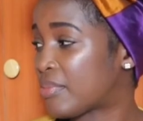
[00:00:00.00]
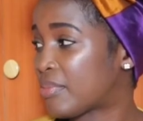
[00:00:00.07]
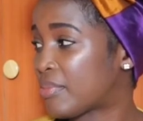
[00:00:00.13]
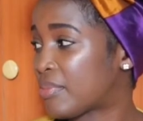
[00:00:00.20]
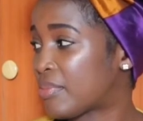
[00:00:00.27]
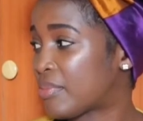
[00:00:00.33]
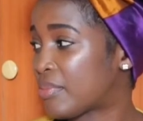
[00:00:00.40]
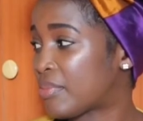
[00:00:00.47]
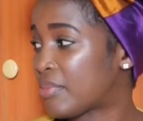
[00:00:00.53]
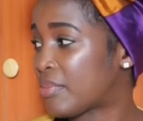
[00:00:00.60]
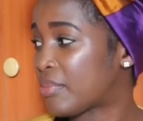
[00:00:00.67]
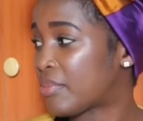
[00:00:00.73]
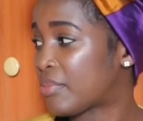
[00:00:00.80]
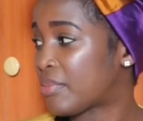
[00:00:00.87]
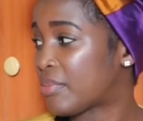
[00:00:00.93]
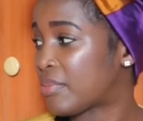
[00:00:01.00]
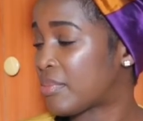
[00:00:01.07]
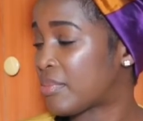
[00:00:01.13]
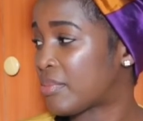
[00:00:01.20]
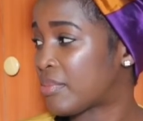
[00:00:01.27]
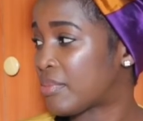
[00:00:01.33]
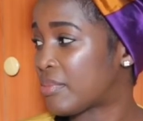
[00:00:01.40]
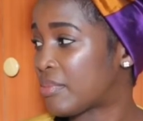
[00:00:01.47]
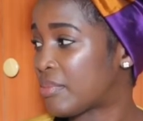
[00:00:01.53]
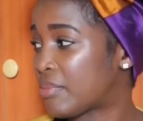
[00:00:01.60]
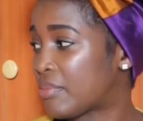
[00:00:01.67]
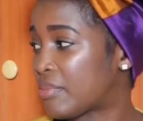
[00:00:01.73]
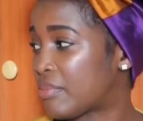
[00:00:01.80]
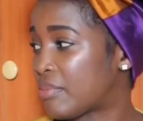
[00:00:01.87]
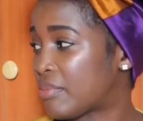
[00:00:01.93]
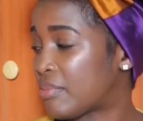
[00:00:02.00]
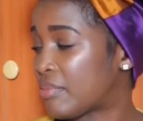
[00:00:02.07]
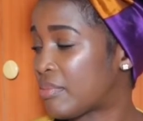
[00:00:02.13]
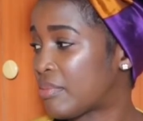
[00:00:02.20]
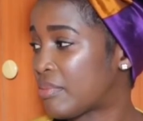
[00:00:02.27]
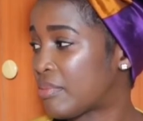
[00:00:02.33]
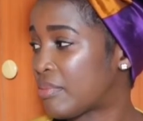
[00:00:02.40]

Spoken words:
(not speaking)